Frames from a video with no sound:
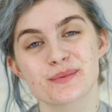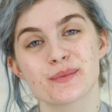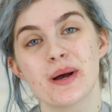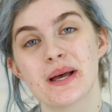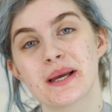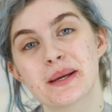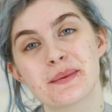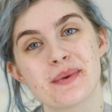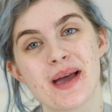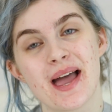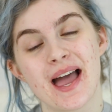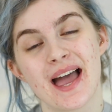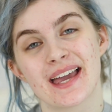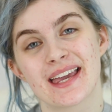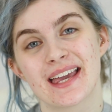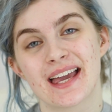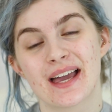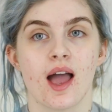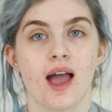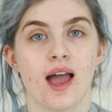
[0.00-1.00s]
welcome
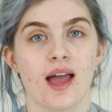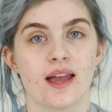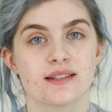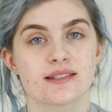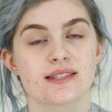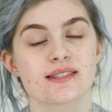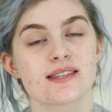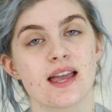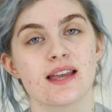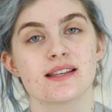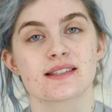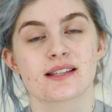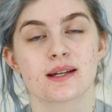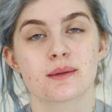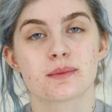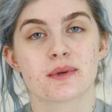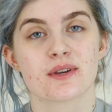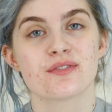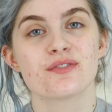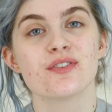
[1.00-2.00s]
back, and today is
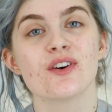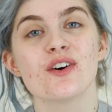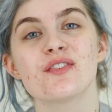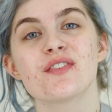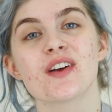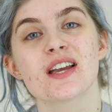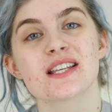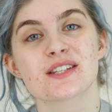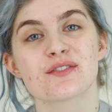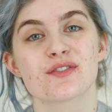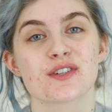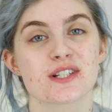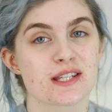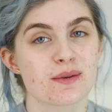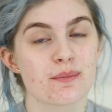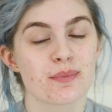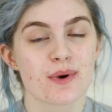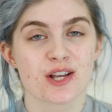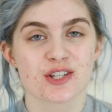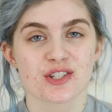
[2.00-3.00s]
going to be a full face of first
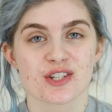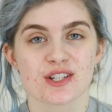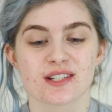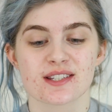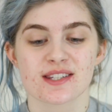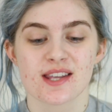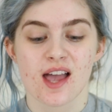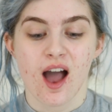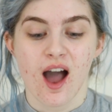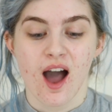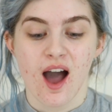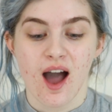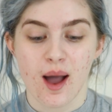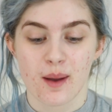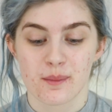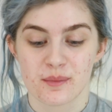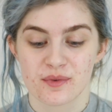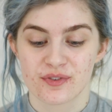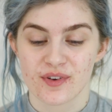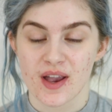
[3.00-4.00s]
impressions.
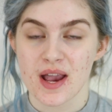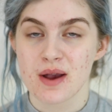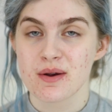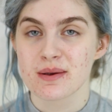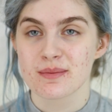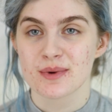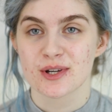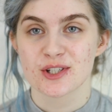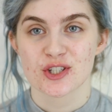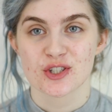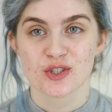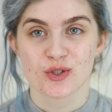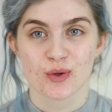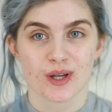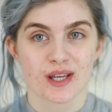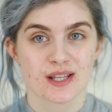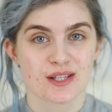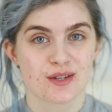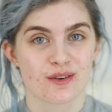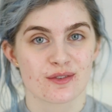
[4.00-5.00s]
I'm very much
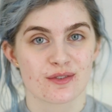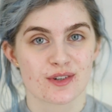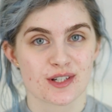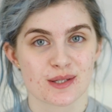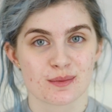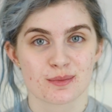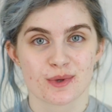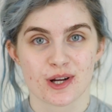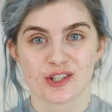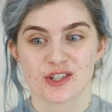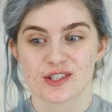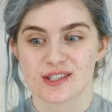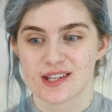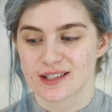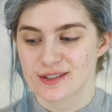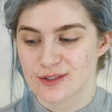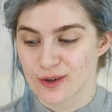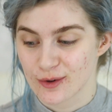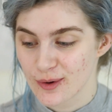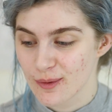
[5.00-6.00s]
enjoying doing first impressions.
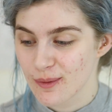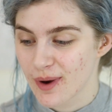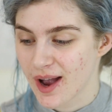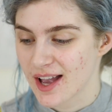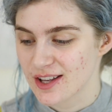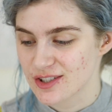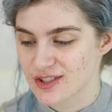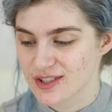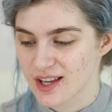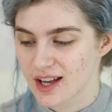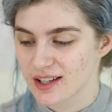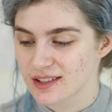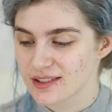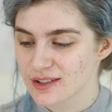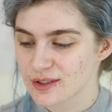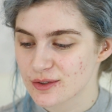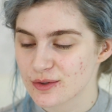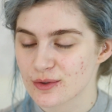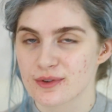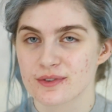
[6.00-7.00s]
I don't know why, it's kind of
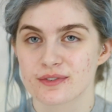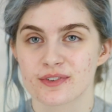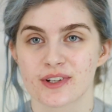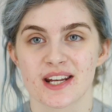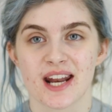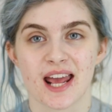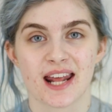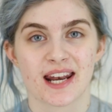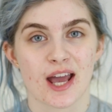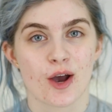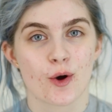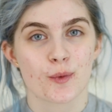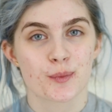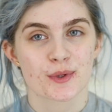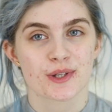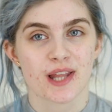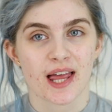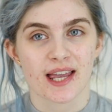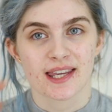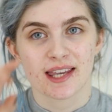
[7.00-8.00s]
the groove of it, and I hope
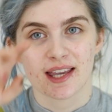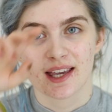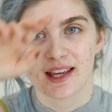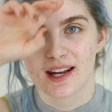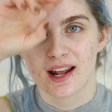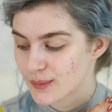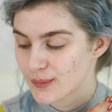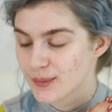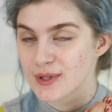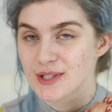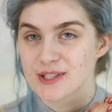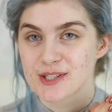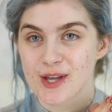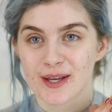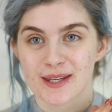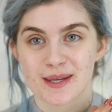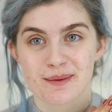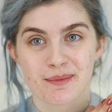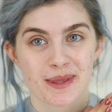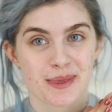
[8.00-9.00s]
you like it. We're
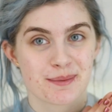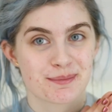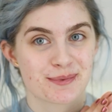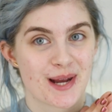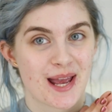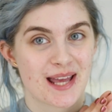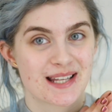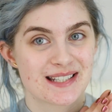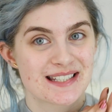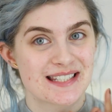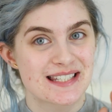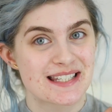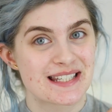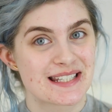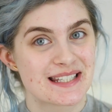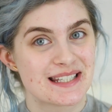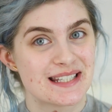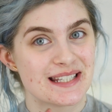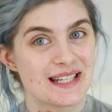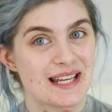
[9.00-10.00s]
talking about the brand
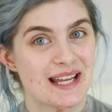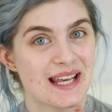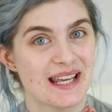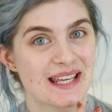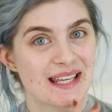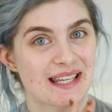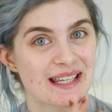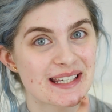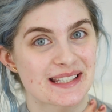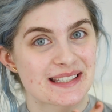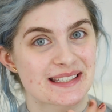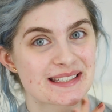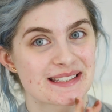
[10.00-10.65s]
NYX.